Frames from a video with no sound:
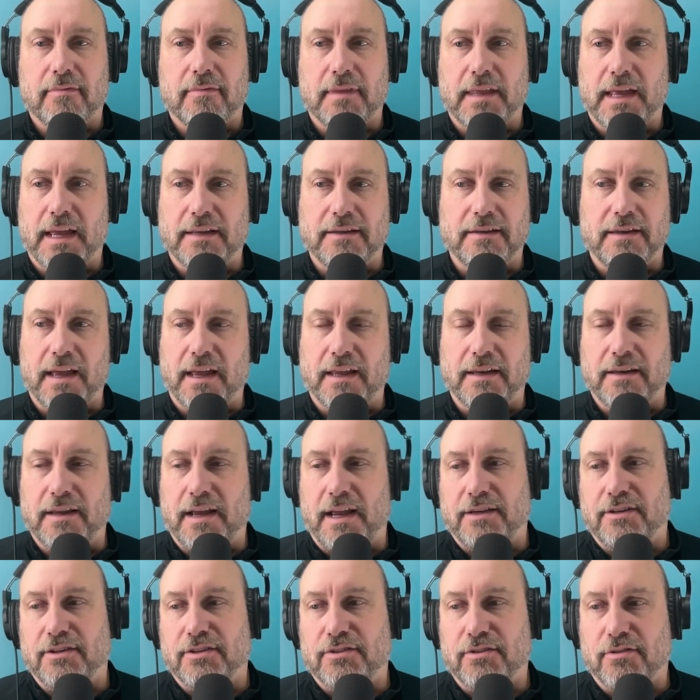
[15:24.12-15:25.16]

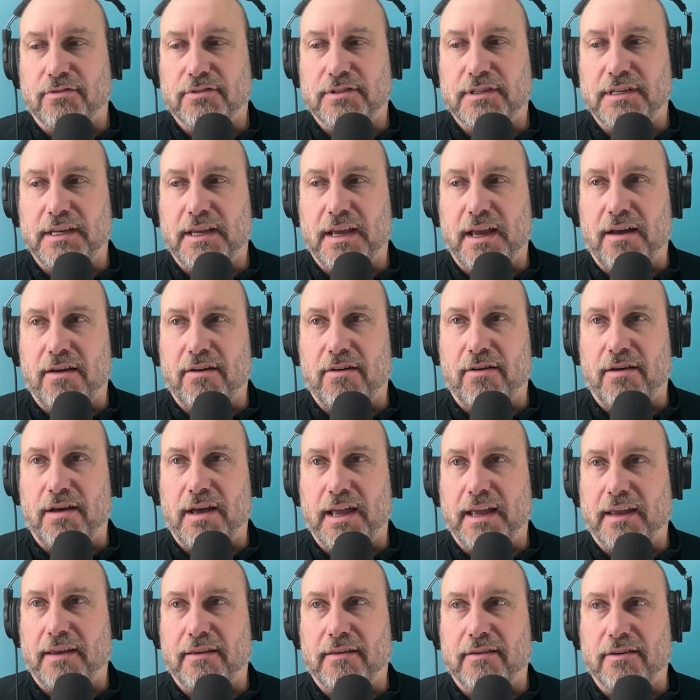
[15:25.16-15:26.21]
I just don't see how
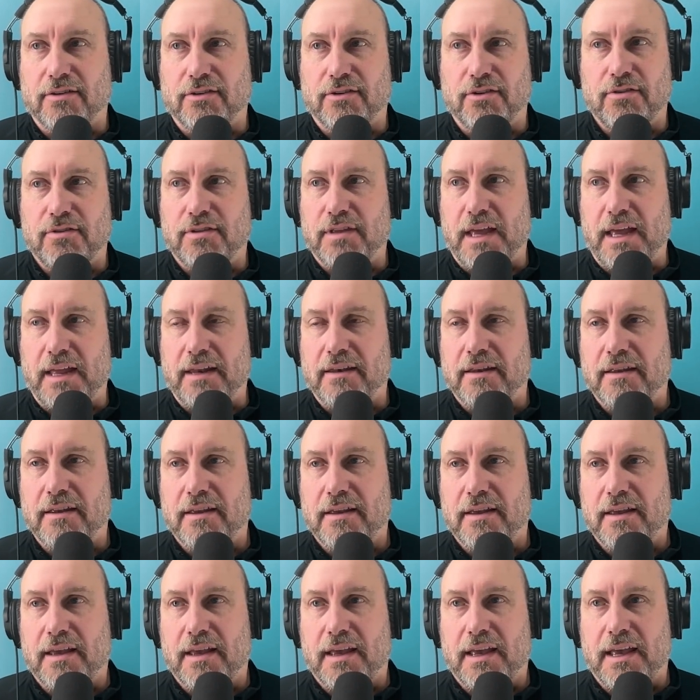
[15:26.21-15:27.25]
I could do that.
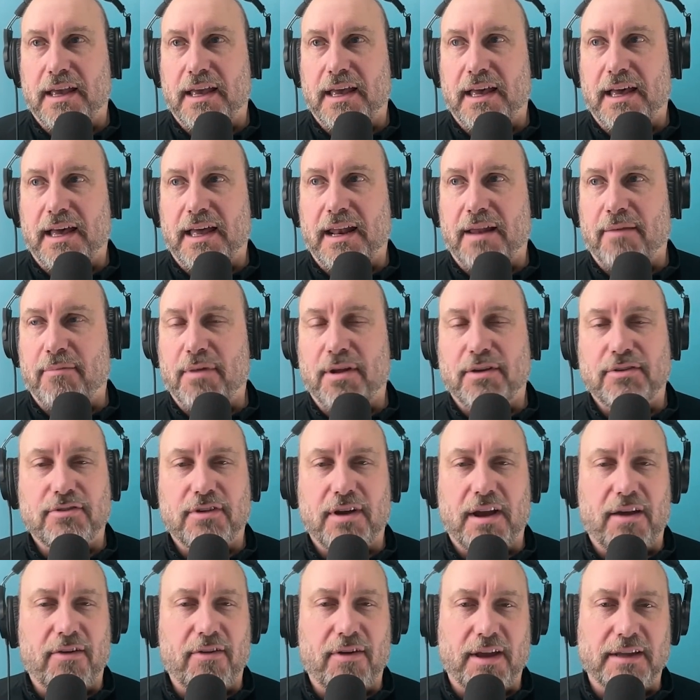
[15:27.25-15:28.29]
And I'm not sure
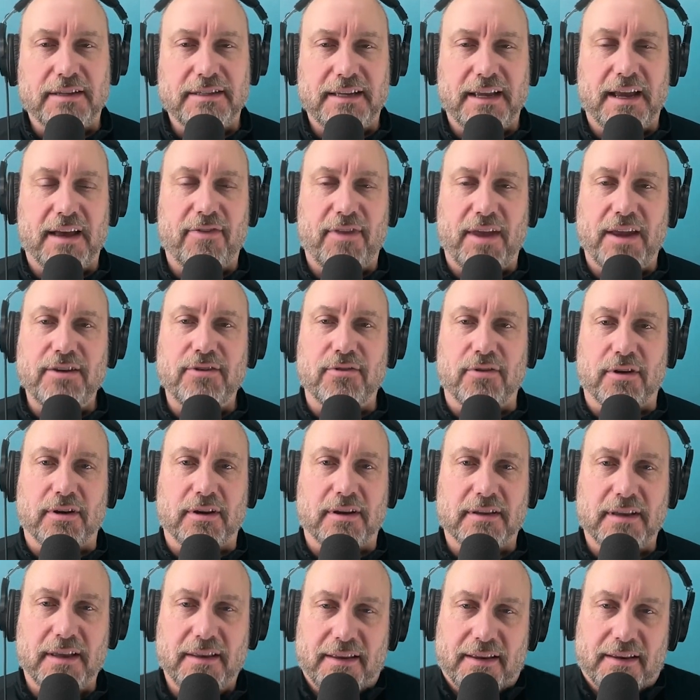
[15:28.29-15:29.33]
how I see how they do it,
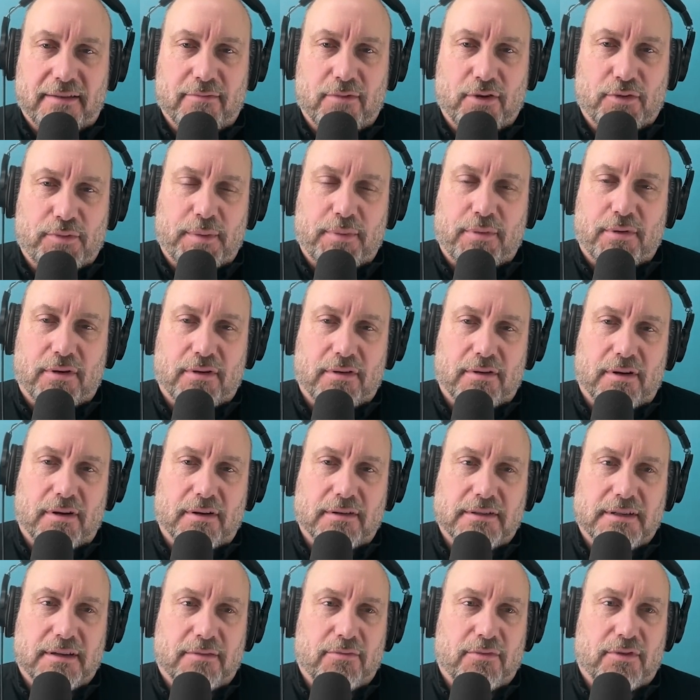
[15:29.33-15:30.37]
because I think most people are
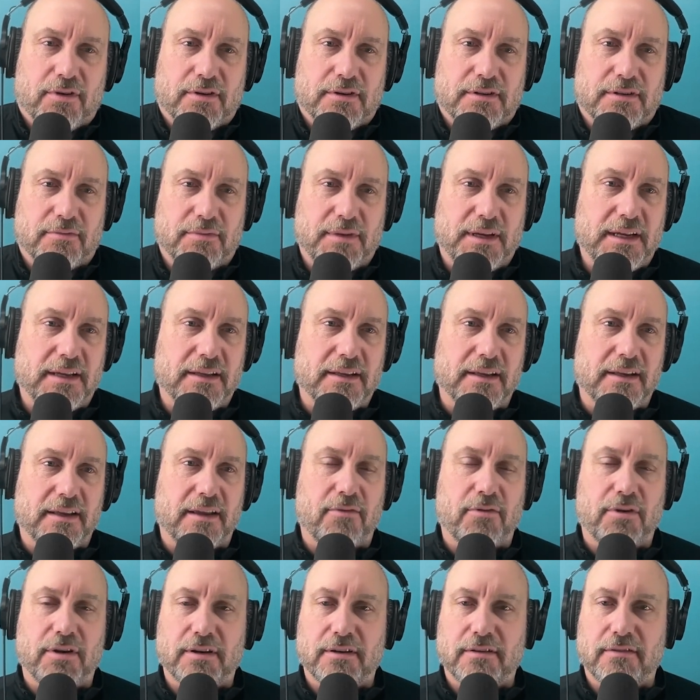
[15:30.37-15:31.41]
similar to me in that they
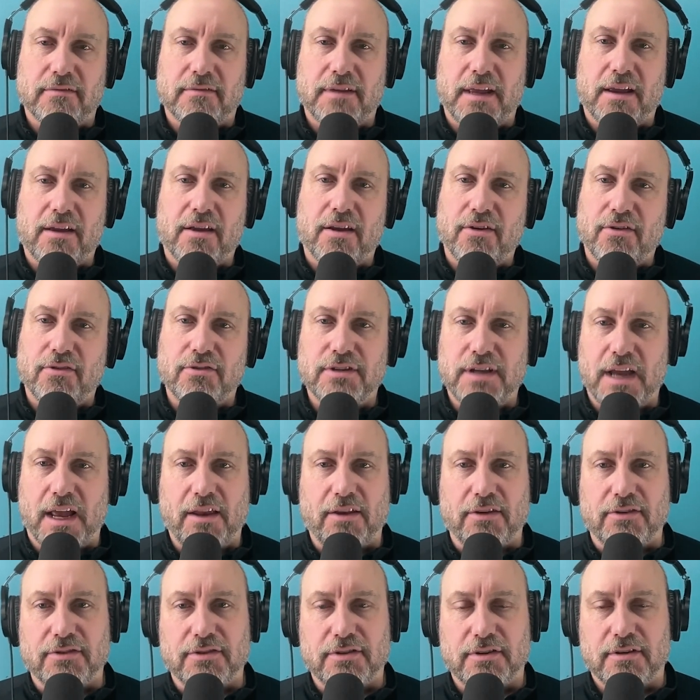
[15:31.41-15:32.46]
want to take on a new
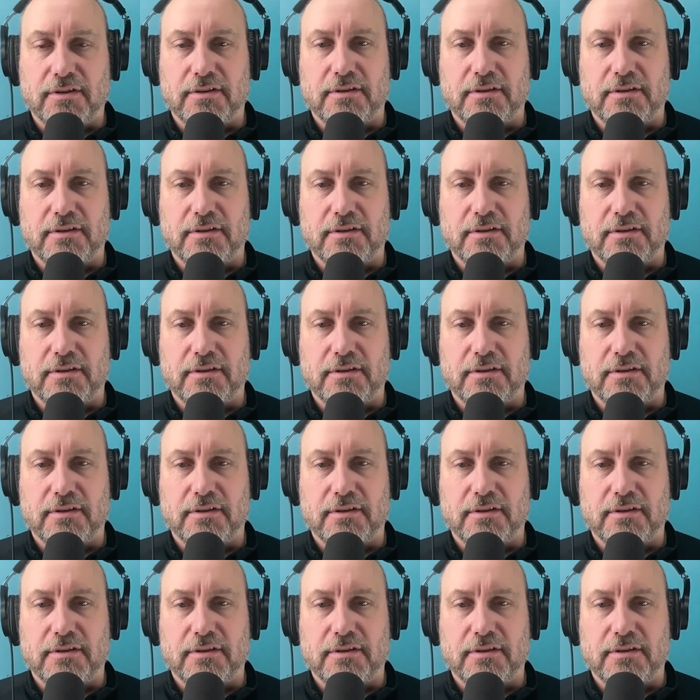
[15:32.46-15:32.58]
challenge.